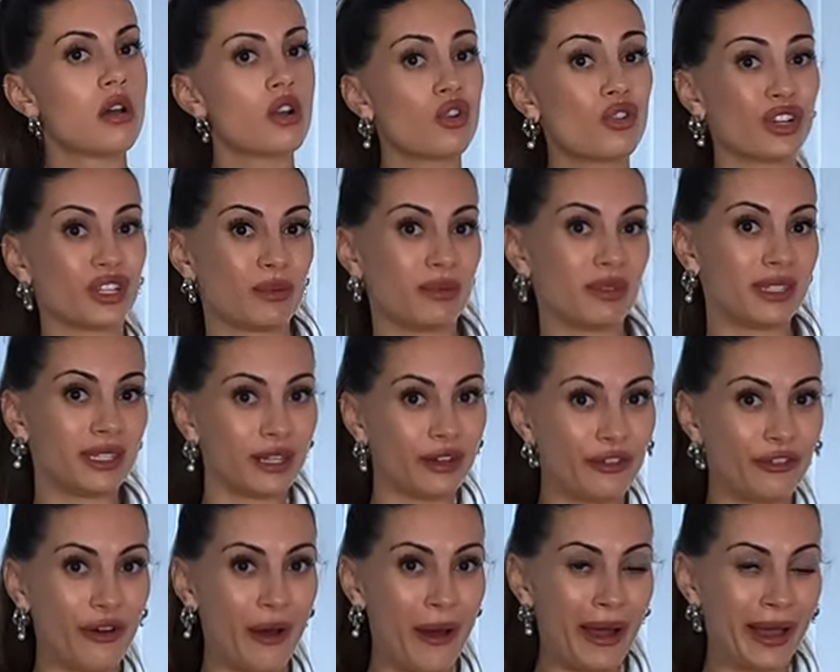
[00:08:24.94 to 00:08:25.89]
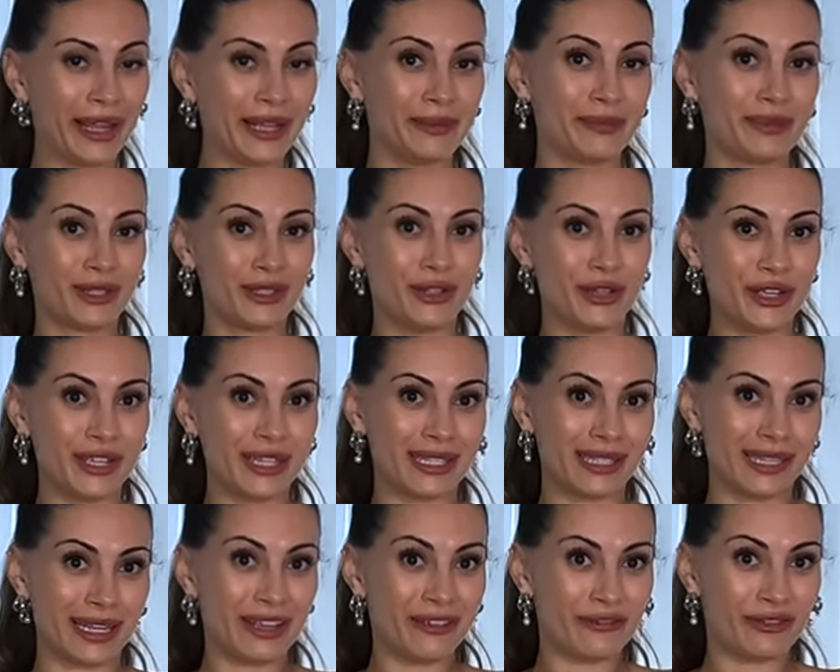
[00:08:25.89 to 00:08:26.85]
Christmas dinner vibes, New
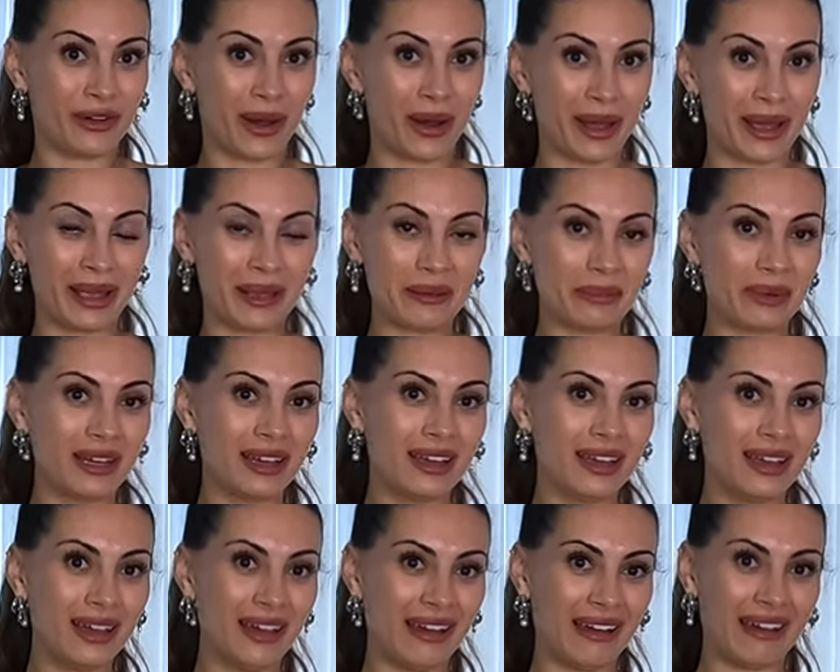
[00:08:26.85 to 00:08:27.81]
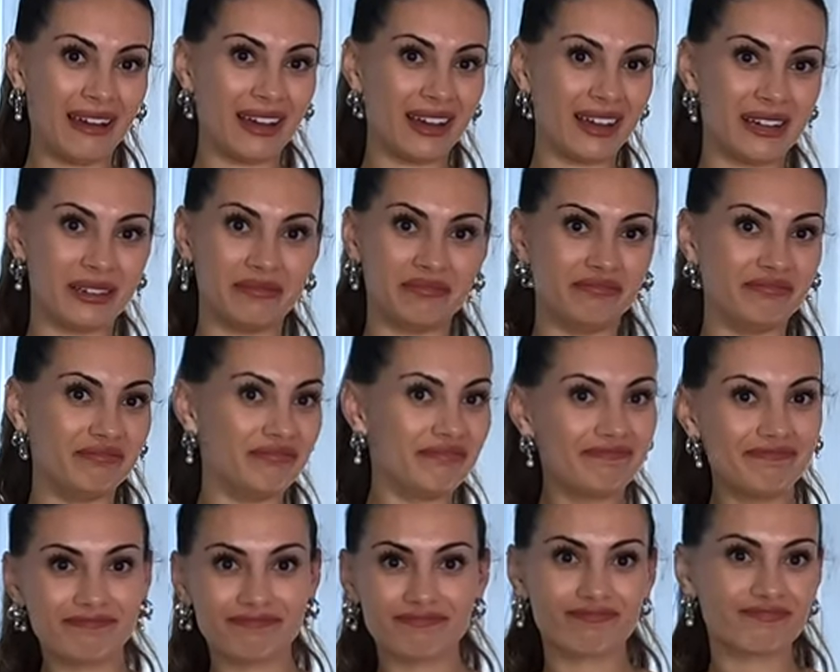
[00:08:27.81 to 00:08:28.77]
Year's Eve vibe. I'm
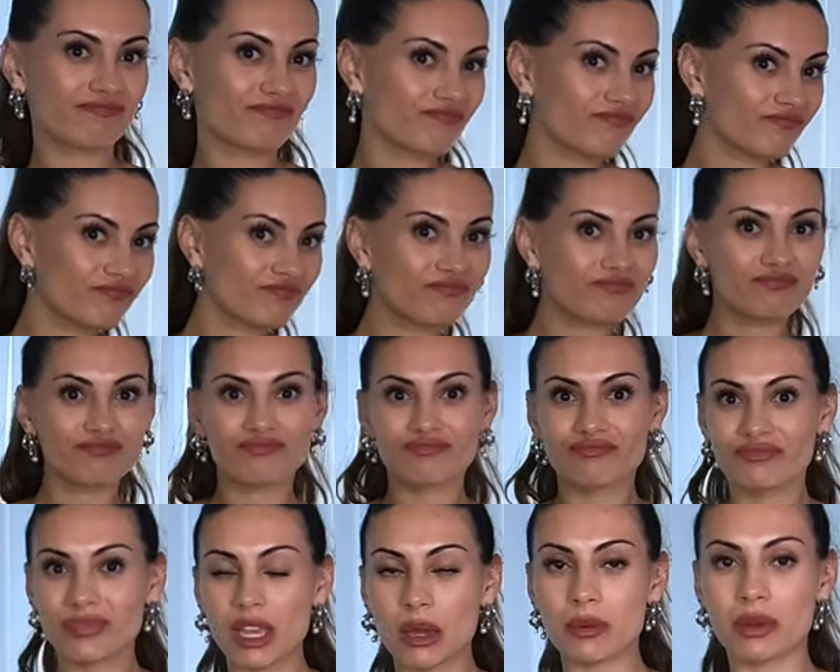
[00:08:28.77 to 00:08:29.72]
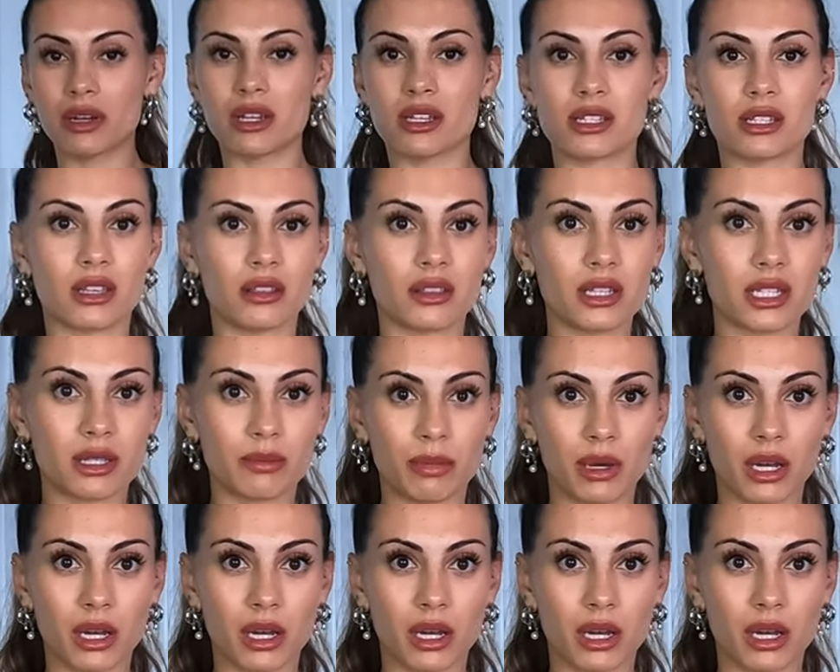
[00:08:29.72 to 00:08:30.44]
gonna send this